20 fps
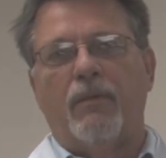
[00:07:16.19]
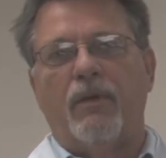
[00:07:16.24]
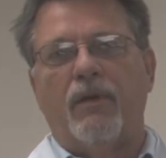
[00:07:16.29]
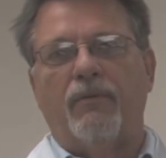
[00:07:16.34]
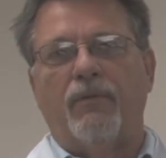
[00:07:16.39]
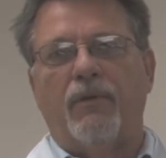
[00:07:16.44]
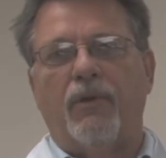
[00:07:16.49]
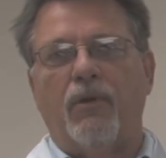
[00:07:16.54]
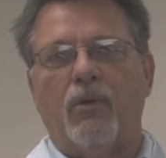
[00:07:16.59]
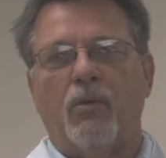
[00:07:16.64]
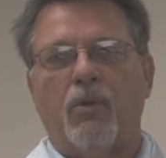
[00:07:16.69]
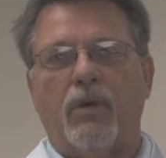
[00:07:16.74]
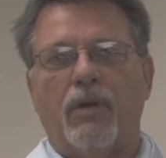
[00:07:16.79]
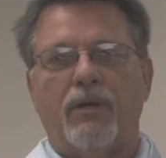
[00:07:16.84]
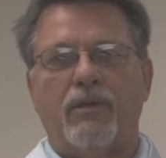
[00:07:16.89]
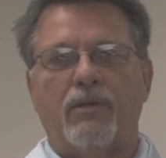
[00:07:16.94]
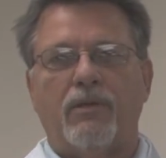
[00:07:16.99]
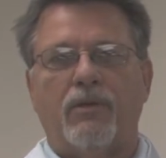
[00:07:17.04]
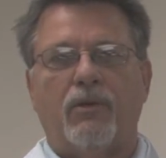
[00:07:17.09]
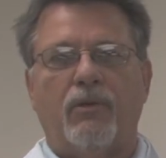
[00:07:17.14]
if you
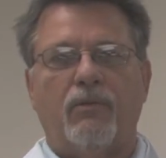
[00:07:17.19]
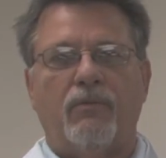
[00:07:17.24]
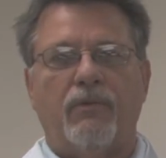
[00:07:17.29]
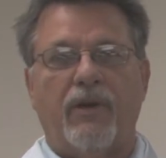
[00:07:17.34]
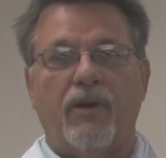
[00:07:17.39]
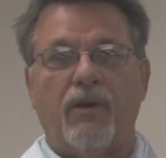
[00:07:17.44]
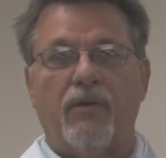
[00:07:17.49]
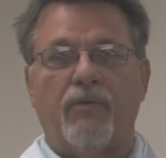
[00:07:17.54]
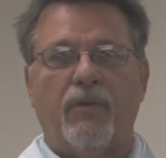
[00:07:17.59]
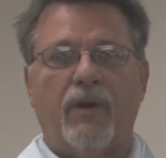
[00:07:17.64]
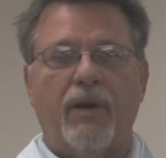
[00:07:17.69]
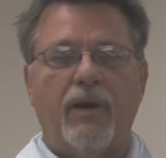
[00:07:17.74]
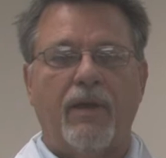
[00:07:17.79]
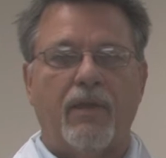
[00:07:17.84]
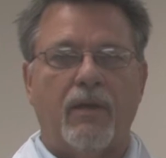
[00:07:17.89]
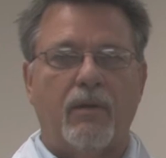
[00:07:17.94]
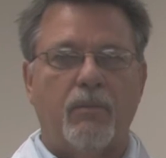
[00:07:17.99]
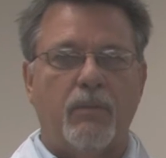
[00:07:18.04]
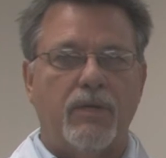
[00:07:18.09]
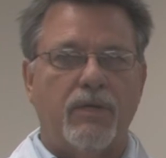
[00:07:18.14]
want to verify
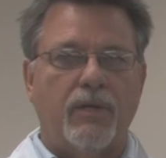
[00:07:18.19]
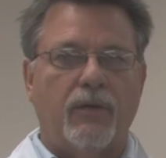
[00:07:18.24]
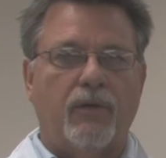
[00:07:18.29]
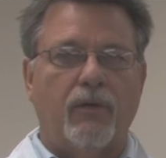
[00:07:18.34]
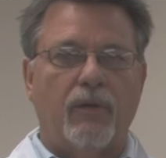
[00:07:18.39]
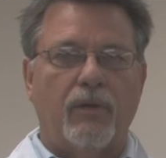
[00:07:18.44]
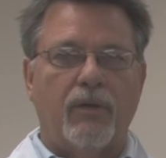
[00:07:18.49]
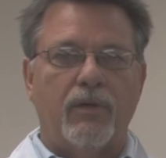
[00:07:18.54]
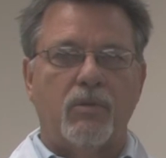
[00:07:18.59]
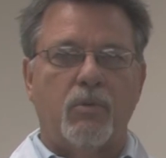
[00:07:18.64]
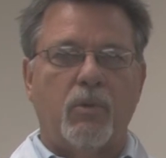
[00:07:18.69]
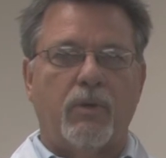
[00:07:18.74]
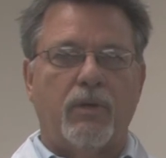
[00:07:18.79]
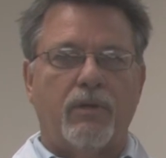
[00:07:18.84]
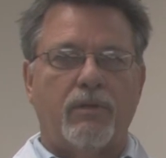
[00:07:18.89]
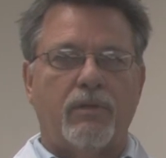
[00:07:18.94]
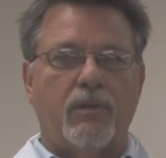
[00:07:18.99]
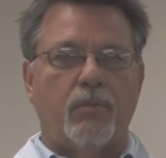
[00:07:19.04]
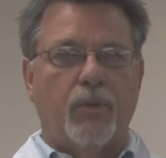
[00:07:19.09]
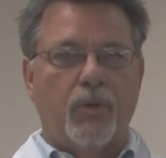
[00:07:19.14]
that a material is what
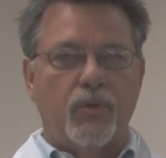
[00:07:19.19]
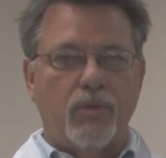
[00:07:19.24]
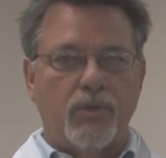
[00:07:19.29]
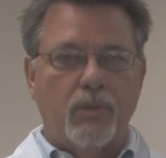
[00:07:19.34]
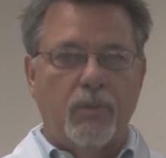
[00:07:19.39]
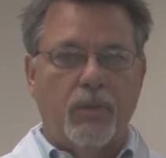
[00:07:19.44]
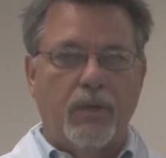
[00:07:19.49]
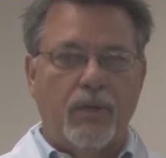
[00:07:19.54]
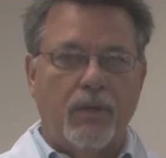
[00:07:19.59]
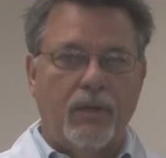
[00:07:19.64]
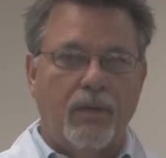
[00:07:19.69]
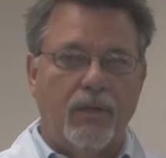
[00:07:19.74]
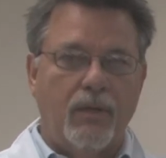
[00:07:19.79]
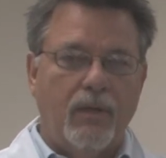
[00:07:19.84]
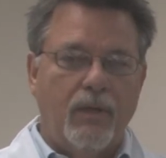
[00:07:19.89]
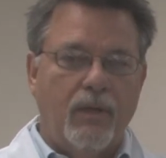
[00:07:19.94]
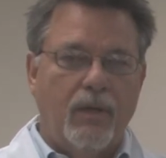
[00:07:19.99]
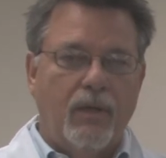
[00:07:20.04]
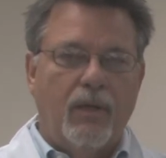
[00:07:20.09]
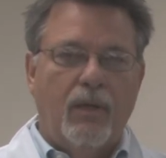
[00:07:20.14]
it's supposed to be,
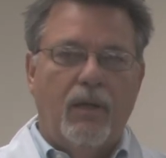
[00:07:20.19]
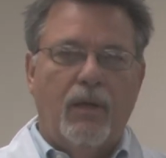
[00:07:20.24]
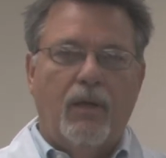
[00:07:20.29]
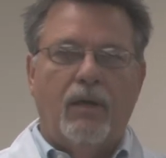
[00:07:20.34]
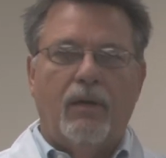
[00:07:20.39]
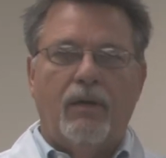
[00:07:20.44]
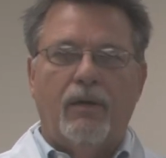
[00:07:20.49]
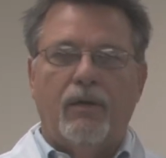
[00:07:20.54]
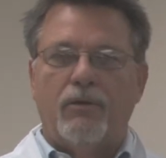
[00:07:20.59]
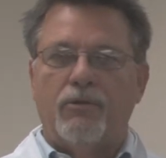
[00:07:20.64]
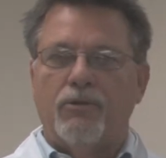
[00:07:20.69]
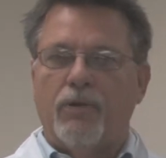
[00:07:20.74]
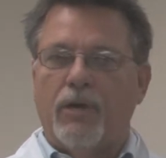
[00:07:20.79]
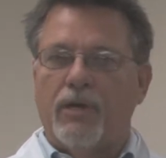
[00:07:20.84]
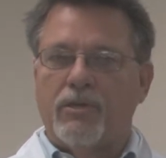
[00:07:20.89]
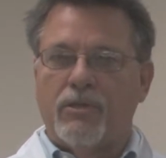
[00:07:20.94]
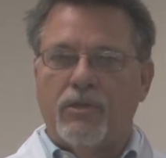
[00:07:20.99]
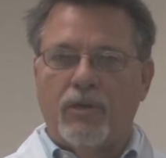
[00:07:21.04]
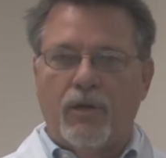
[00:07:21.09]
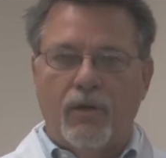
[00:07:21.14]

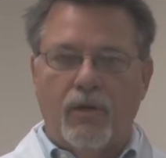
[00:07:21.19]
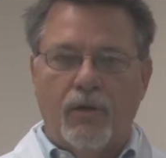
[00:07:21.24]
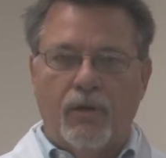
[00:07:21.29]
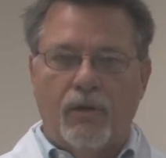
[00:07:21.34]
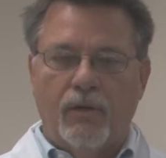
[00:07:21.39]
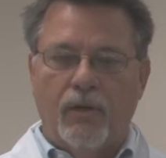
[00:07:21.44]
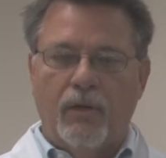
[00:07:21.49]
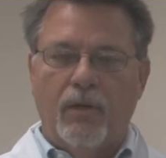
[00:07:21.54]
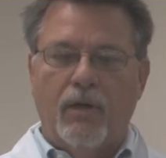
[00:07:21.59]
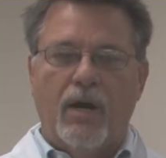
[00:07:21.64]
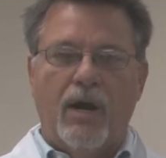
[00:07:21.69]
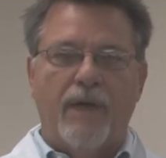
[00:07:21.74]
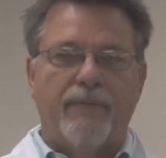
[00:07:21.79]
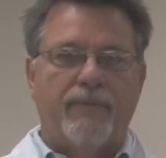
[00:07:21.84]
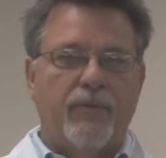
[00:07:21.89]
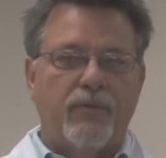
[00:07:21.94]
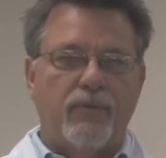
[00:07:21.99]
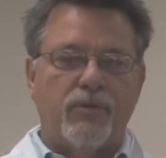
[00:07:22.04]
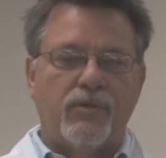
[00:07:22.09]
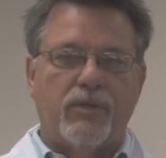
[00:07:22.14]
TriStar
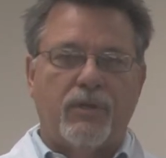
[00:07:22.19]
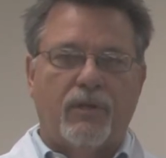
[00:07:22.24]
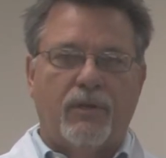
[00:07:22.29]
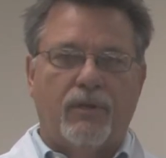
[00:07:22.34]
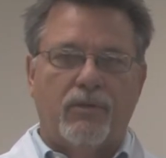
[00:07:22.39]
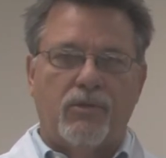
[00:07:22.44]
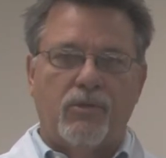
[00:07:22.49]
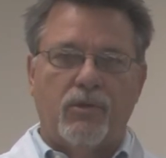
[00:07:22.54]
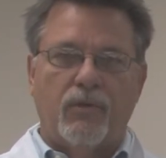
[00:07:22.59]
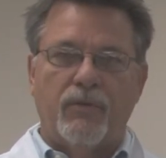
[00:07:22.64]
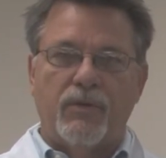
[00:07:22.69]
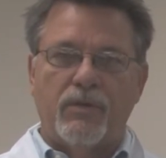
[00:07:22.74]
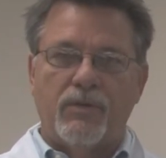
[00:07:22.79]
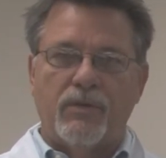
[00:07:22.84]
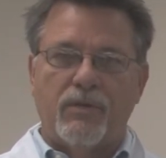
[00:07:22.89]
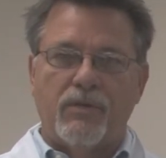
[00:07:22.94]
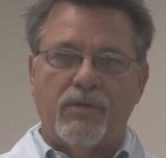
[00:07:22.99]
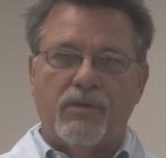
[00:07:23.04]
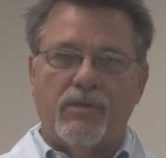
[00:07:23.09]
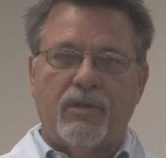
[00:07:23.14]
offers
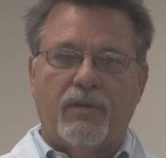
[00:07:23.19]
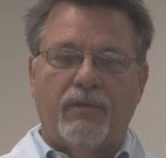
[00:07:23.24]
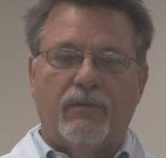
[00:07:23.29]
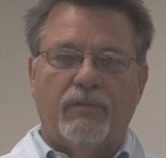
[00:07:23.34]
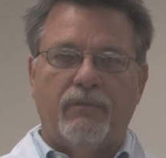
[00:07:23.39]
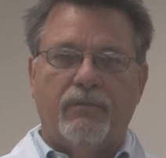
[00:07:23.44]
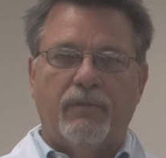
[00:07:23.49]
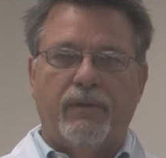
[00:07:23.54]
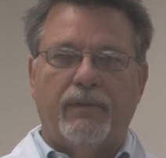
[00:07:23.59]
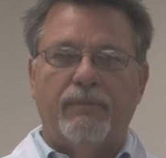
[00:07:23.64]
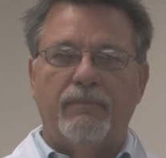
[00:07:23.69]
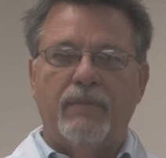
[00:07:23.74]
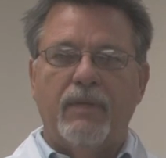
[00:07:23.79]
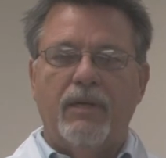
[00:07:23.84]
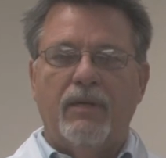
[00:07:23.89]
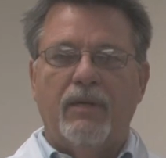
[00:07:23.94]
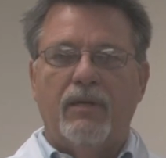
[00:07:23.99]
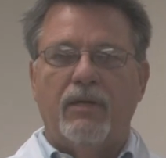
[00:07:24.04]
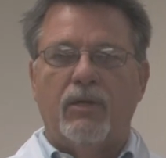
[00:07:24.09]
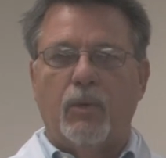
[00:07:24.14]
services of
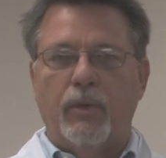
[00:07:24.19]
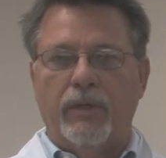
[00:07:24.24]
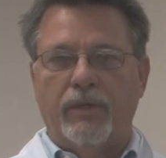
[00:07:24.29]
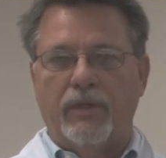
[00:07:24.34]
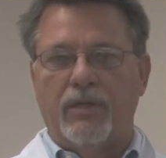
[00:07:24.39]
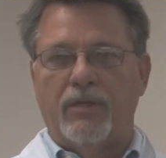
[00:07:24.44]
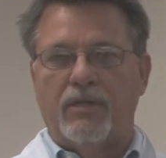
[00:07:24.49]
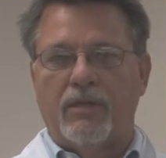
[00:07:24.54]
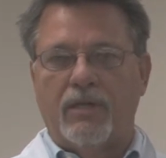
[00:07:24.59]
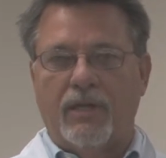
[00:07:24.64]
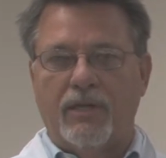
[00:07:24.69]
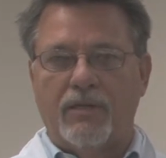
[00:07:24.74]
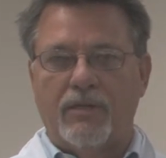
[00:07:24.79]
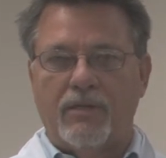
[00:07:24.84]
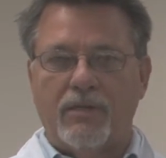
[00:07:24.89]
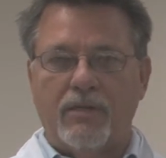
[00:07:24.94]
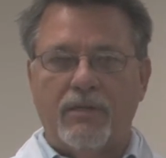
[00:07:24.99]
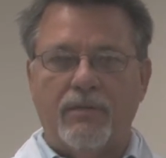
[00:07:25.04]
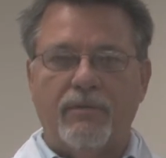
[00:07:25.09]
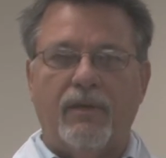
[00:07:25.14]
doing these
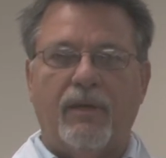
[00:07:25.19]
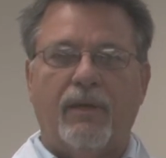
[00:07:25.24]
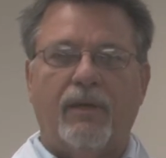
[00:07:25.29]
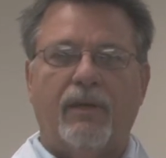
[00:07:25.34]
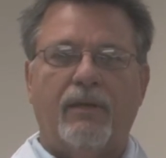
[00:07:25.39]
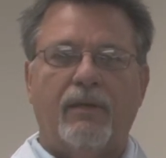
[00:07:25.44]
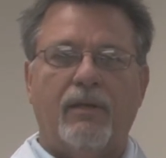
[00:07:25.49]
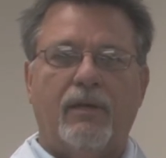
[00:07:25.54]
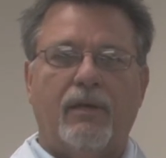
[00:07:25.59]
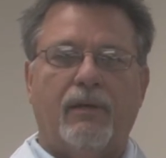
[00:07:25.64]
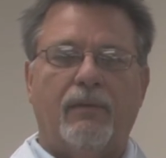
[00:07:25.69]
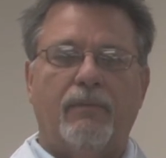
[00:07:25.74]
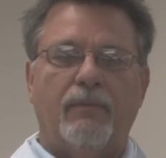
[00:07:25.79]
tests, and